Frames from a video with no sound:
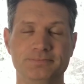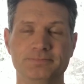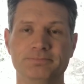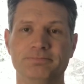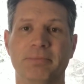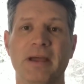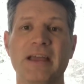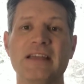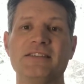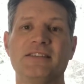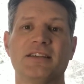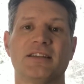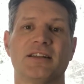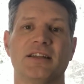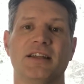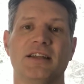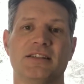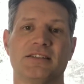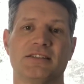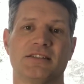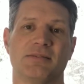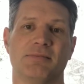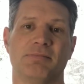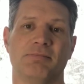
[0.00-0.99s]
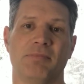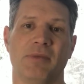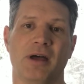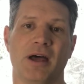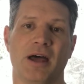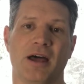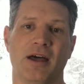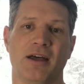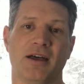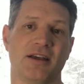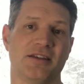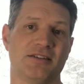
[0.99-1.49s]
basically it's
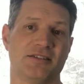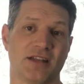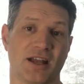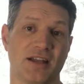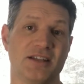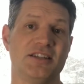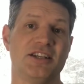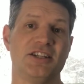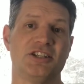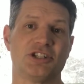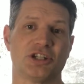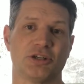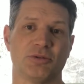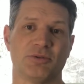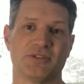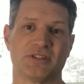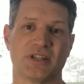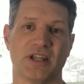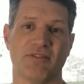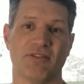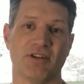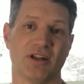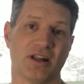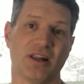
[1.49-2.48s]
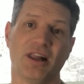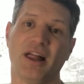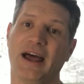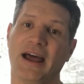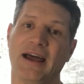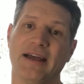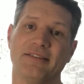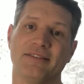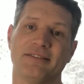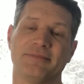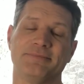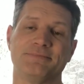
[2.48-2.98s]
a teacher was given a
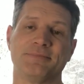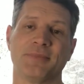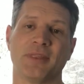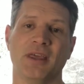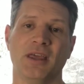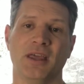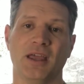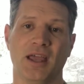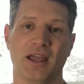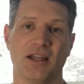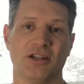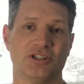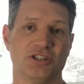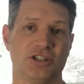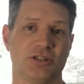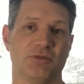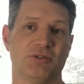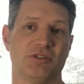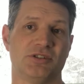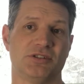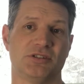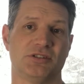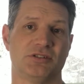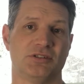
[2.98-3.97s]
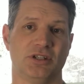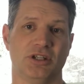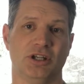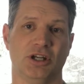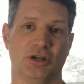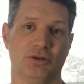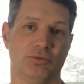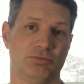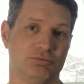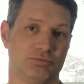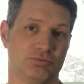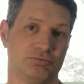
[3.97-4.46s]
class, and she was,
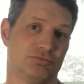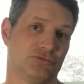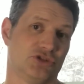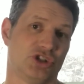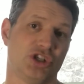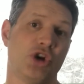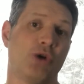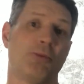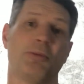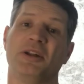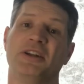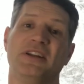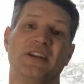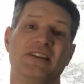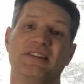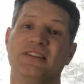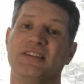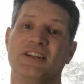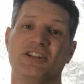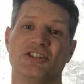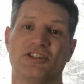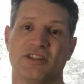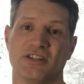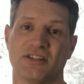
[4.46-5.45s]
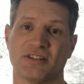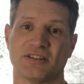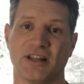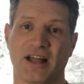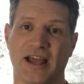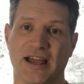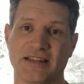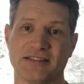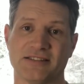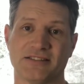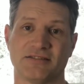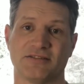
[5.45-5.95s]
she normally didn't teach this
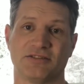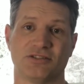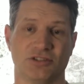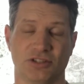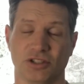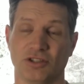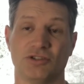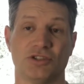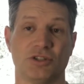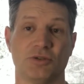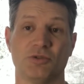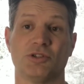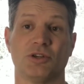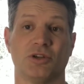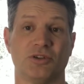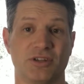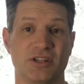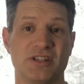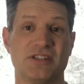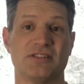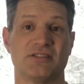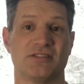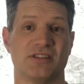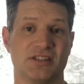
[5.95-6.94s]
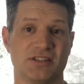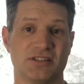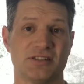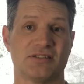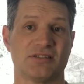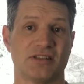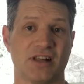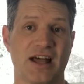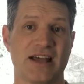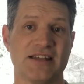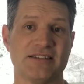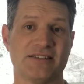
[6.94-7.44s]
class. She was told this
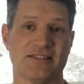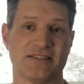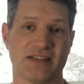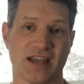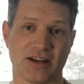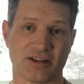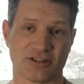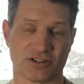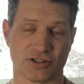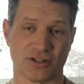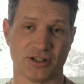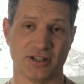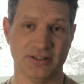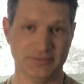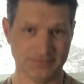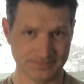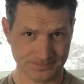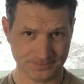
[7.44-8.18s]
class is actually,